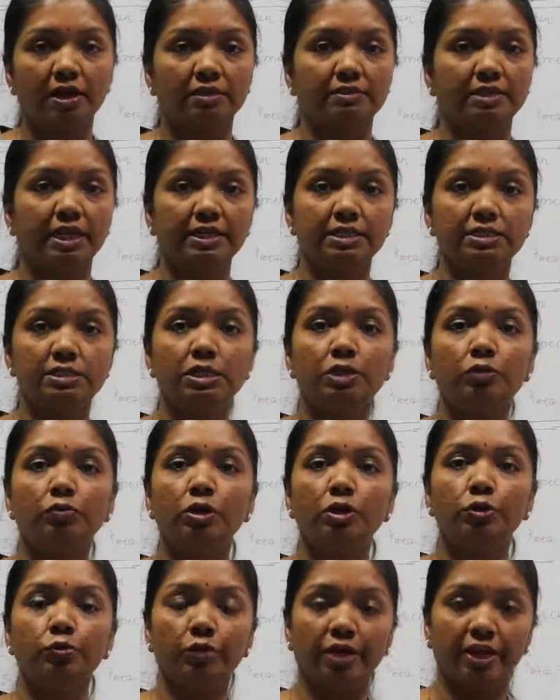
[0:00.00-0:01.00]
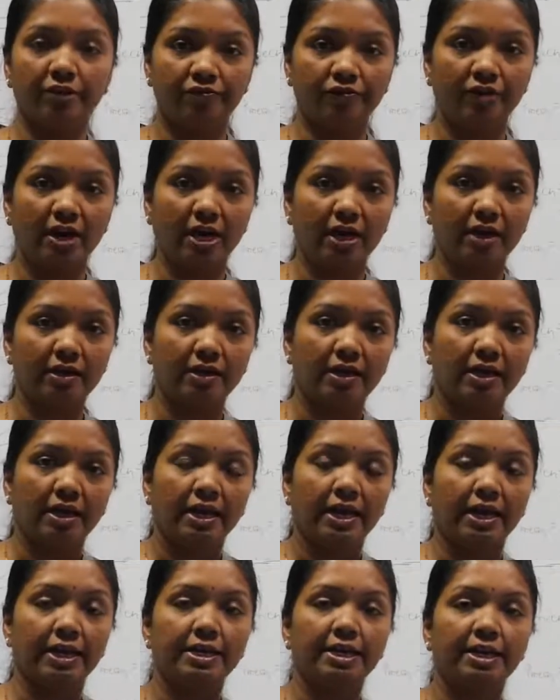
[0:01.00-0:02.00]
that is equal to Fr,
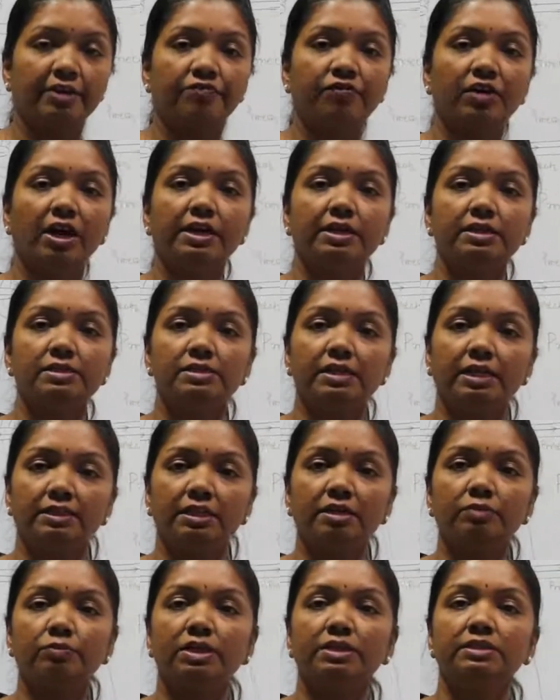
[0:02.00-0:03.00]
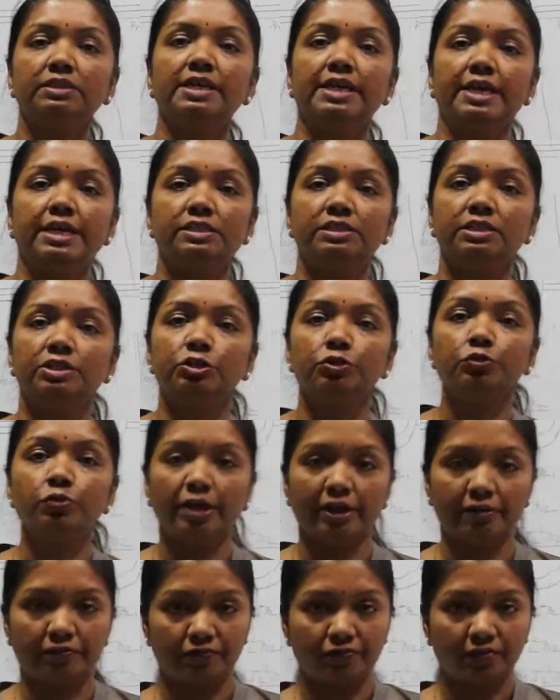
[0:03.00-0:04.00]
and Fr is nothing but the S into
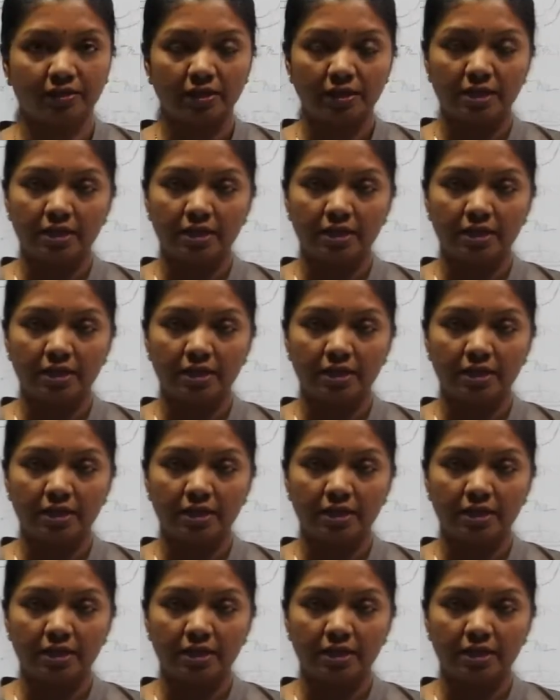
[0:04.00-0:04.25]
F,